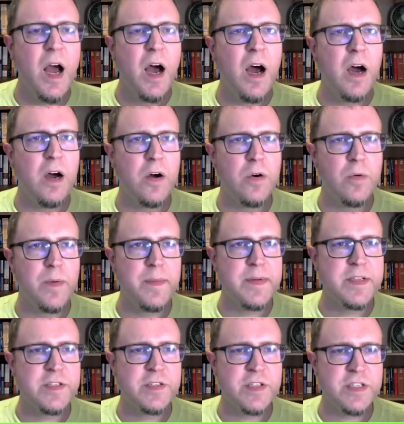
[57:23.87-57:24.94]
Oh, maybe
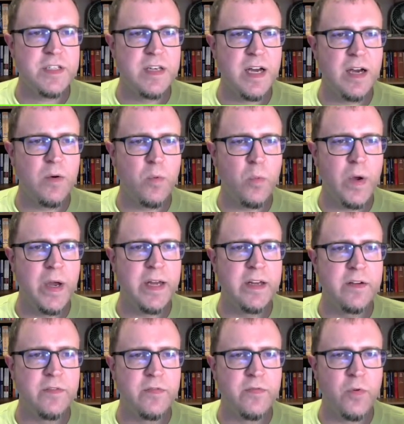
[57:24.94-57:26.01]
it's just not waiting
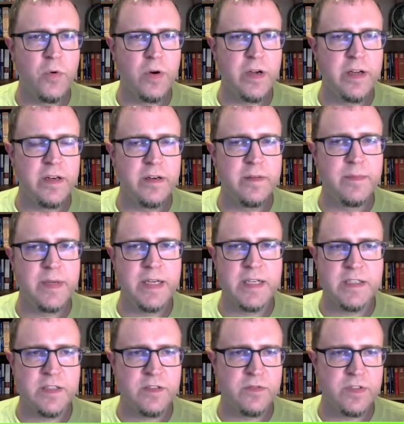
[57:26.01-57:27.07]
for it because
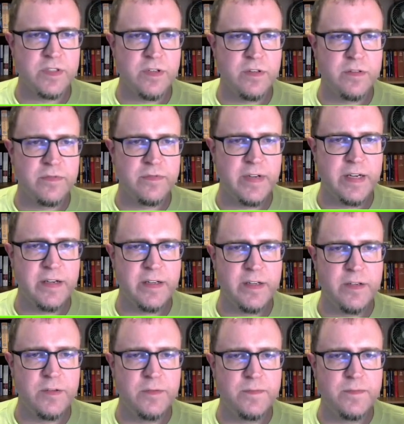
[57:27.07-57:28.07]
of the resolve value.